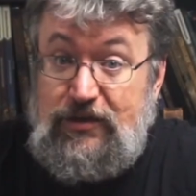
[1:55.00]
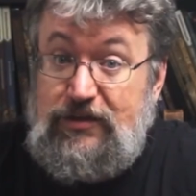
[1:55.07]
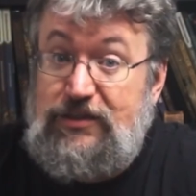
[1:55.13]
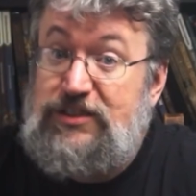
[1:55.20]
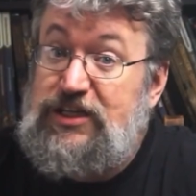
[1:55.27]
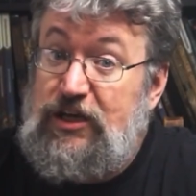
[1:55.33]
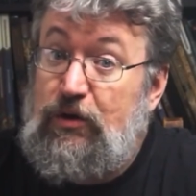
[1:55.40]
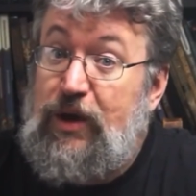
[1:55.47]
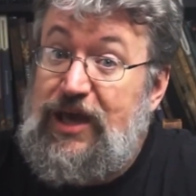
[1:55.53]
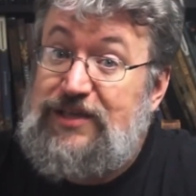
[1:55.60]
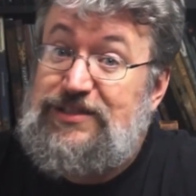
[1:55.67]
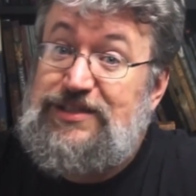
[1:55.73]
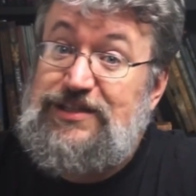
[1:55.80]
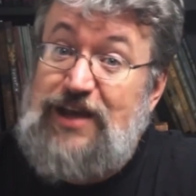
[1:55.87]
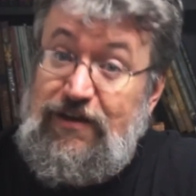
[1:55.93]
TOA
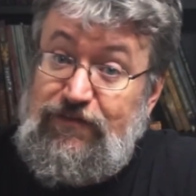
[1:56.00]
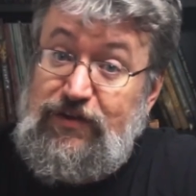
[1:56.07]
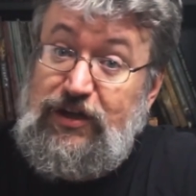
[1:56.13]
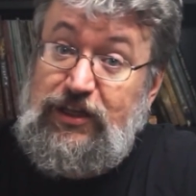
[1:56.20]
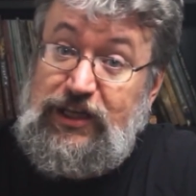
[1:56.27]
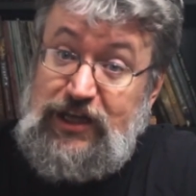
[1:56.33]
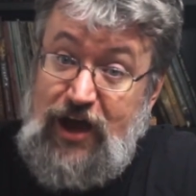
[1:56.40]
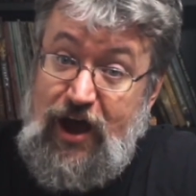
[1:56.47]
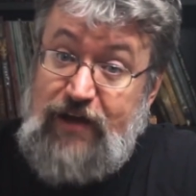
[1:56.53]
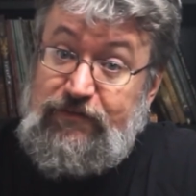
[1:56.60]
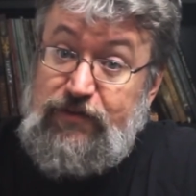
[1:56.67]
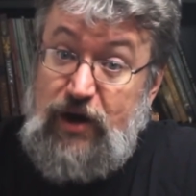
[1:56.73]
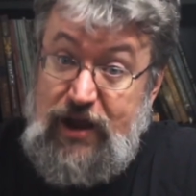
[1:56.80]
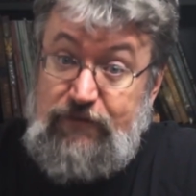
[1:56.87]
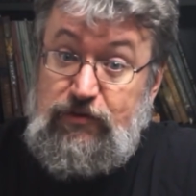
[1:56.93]
is definitely not
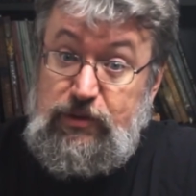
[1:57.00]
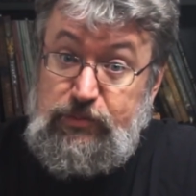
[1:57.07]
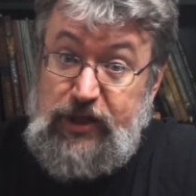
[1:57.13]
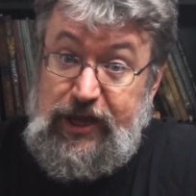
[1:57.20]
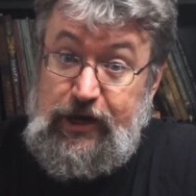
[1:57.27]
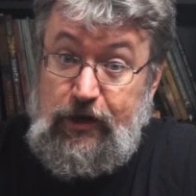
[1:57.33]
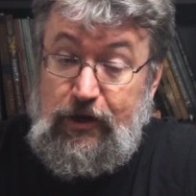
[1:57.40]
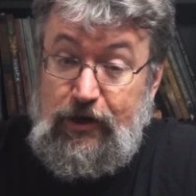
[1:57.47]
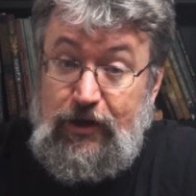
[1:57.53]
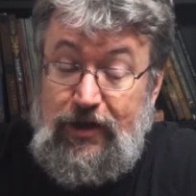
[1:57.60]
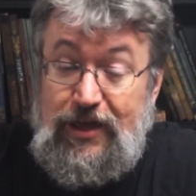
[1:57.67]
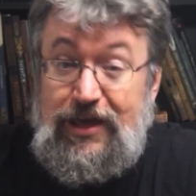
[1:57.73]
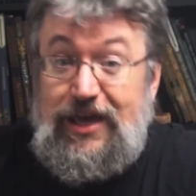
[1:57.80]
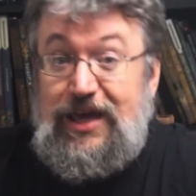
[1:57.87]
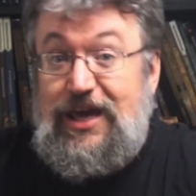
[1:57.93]
for every player.
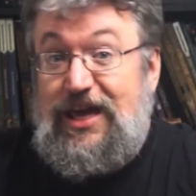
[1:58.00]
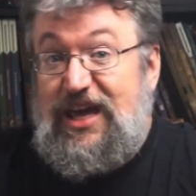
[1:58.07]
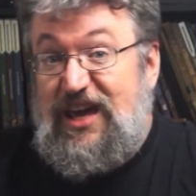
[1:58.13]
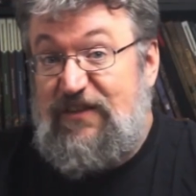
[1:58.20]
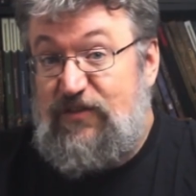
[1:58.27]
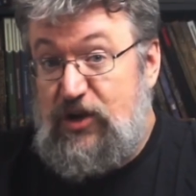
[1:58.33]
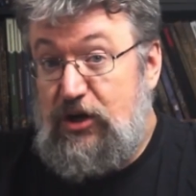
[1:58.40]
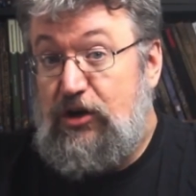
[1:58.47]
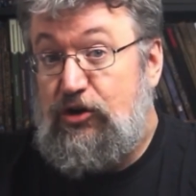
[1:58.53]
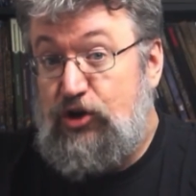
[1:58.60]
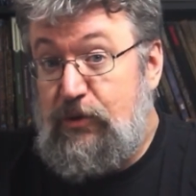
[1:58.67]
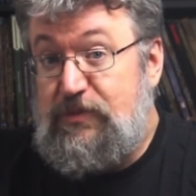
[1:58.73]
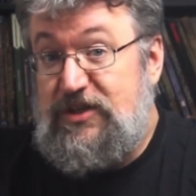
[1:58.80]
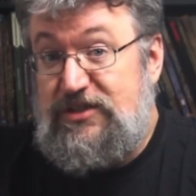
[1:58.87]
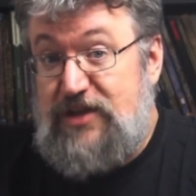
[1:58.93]
If your
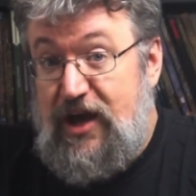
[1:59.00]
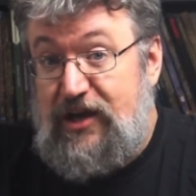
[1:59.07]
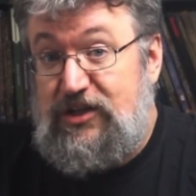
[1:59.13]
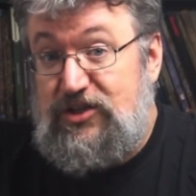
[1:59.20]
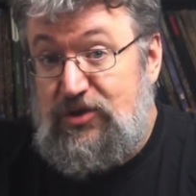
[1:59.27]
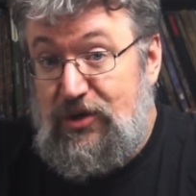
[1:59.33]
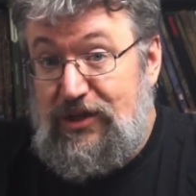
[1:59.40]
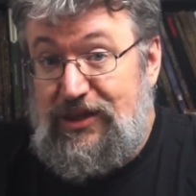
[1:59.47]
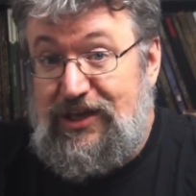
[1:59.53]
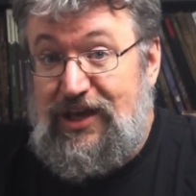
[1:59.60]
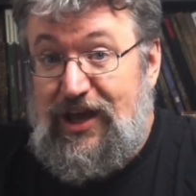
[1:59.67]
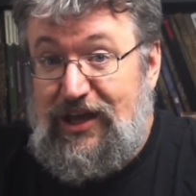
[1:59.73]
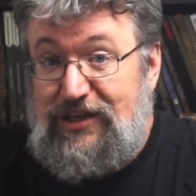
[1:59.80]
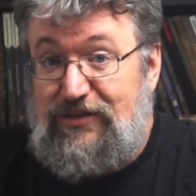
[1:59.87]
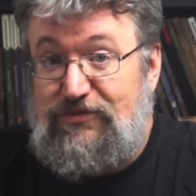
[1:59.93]
group does not enjoy the
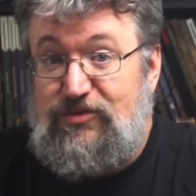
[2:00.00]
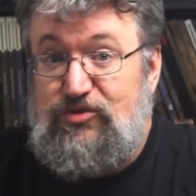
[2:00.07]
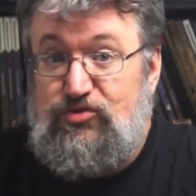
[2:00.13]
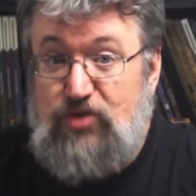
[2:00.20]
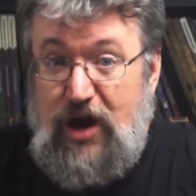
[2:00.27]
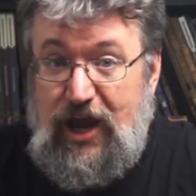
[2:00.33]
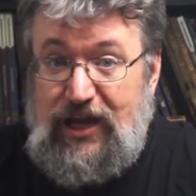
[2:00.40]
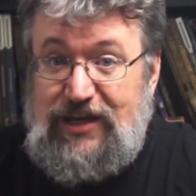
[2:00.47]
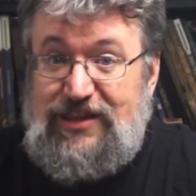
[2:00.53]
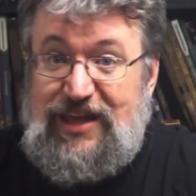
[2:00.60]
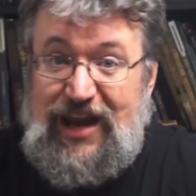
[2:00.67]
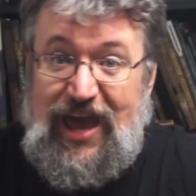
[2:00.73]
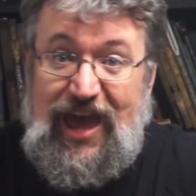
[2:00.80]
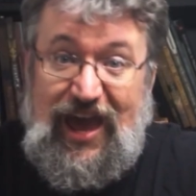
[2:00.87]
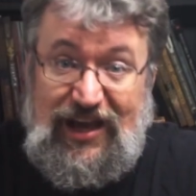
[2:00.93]
kind of grind that
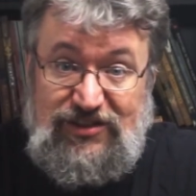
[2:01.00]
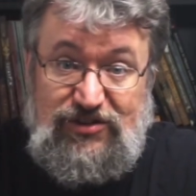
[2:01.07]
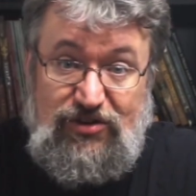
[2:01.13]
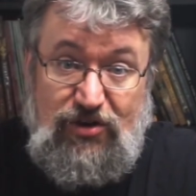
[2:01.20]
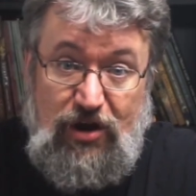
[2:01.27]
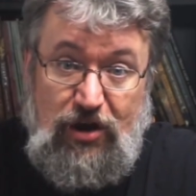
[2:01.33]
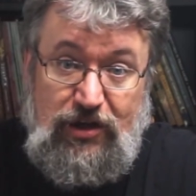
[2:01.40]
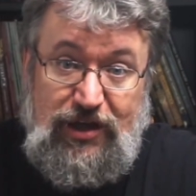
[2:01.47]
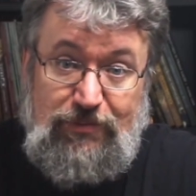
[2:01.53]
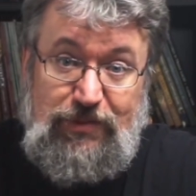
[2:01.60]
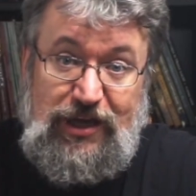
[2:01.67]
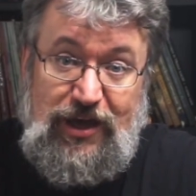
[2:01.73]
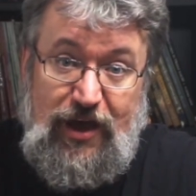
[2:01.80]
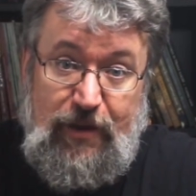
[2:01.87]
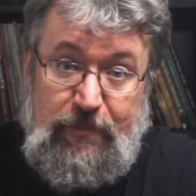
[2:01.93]
a hex crawl can
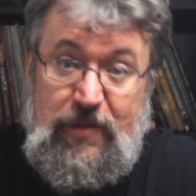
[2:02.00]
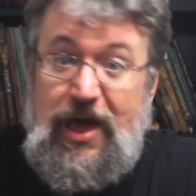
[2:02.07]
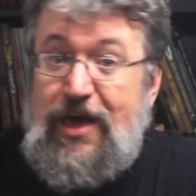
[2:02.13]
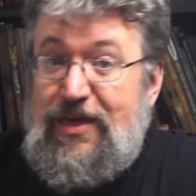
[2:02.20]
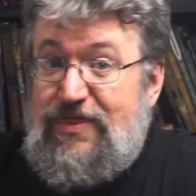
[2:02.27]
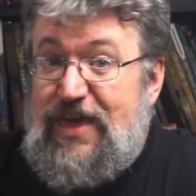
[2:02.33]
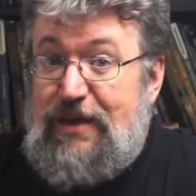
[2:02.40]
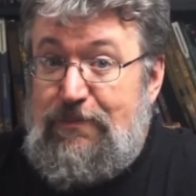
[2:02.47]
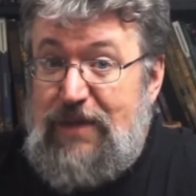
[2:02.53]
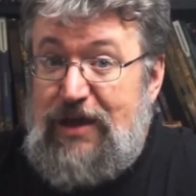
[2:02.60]
become, they may